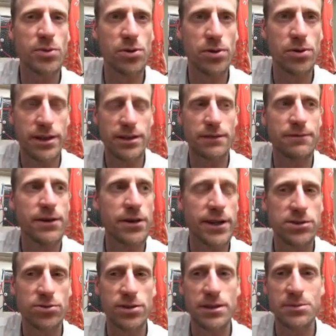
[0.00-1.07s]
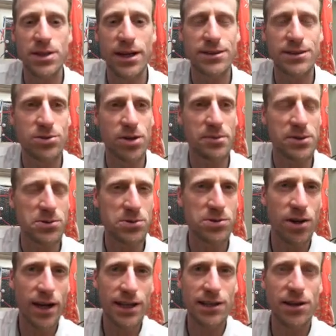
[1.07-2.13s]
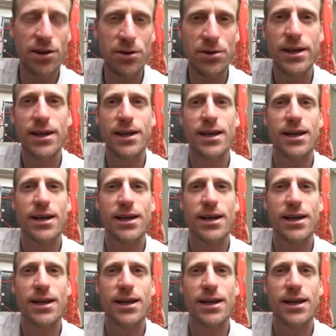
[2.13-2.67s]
or in the very extreme case, a tropical cyclone.